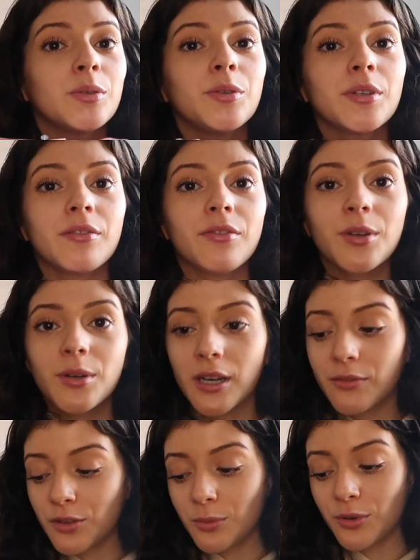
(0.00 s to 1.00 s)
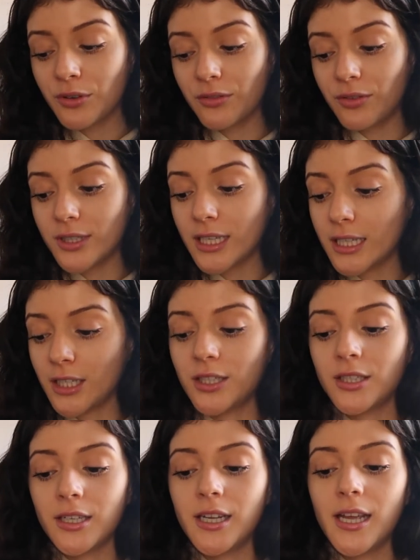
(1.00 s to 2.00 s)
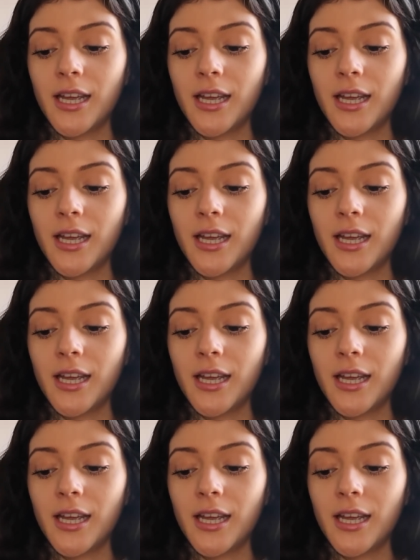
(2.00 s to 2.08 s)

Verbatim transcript: so you can feel comfortable and feel like you're